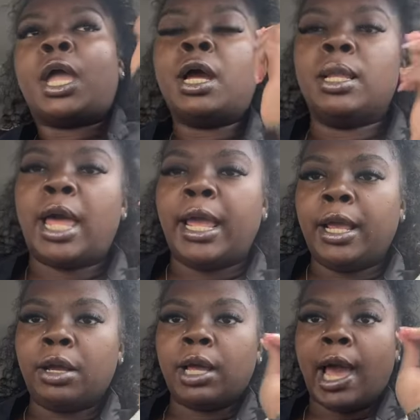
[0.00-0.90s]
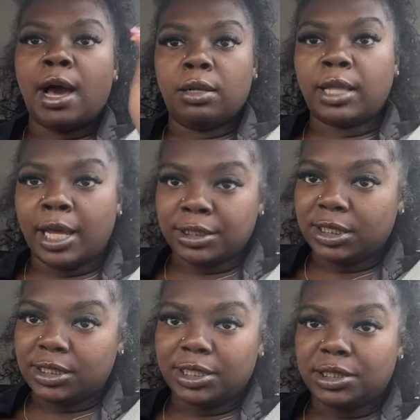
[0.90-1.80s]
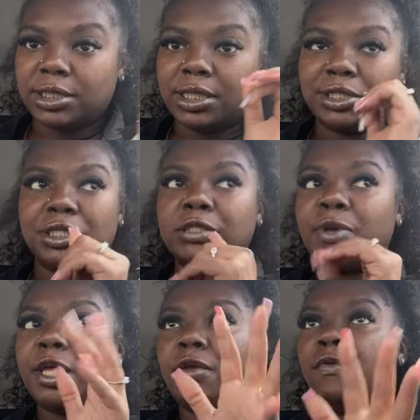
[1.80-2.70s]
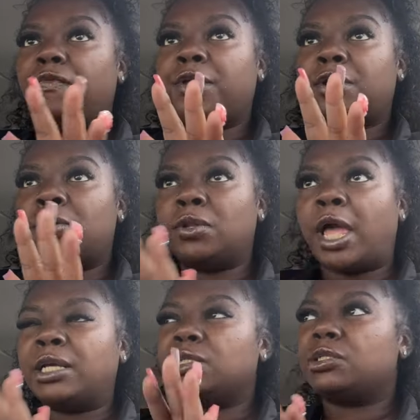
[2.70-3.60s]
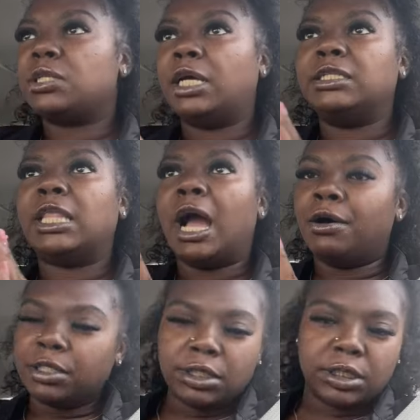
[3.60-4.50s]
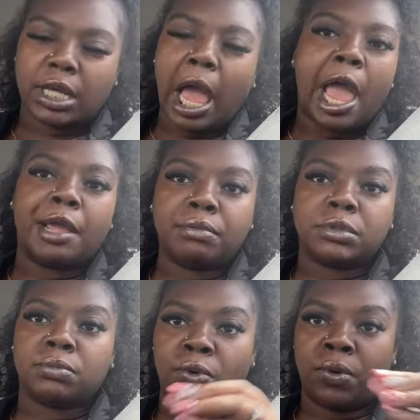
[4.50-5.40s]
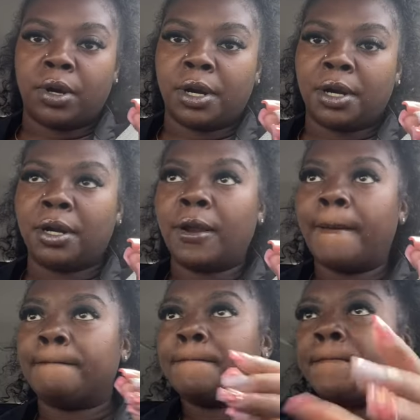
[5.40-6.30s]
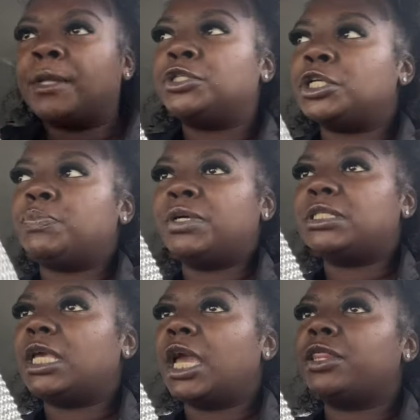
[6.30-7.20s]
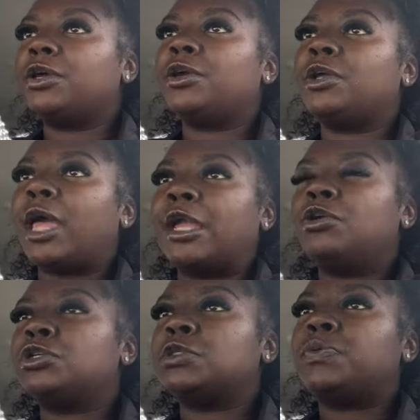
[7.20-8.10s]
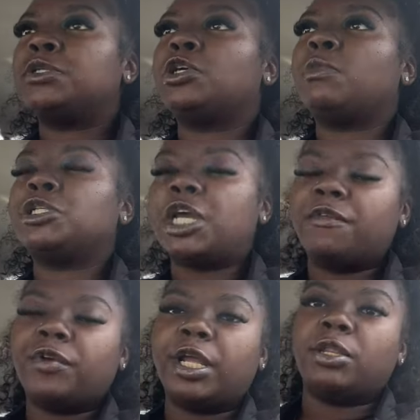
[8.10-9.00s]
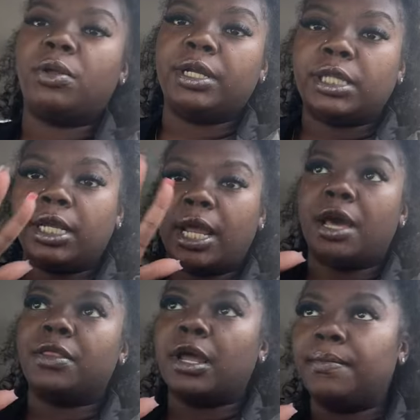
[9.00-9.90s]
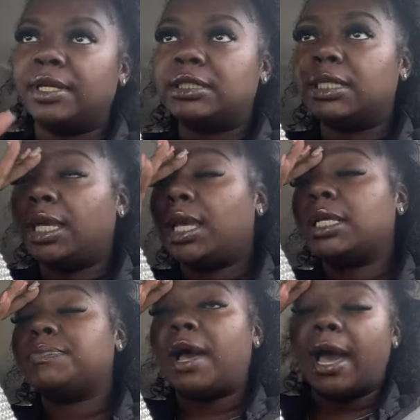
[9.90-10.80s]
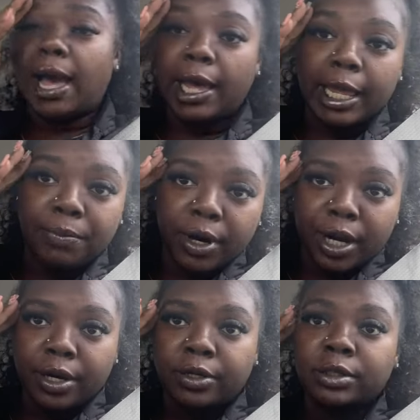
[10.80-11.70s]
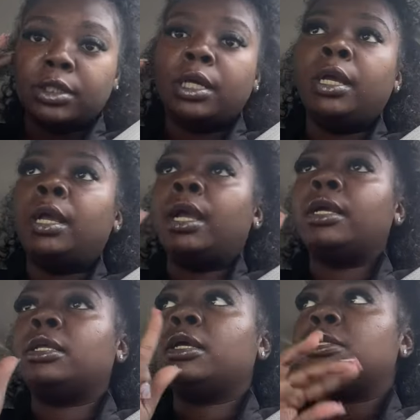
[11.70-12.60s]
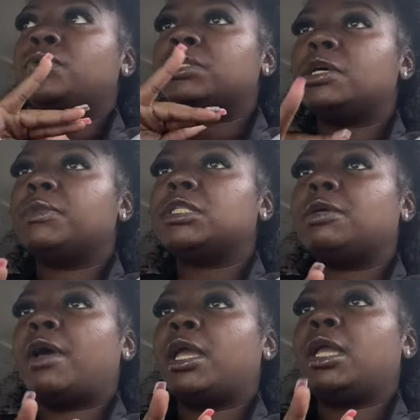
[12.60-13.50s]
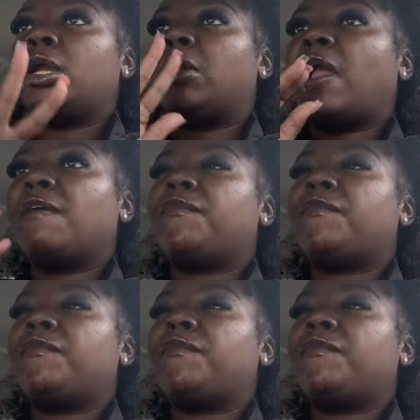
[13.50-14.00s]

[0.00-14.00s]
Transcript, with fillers: like how lash extensions can just make you feel like a thousand times more just put together. Like you just put so much effort in. The only thing now that I'm missing is my eyebrows and then doing something to my hair. If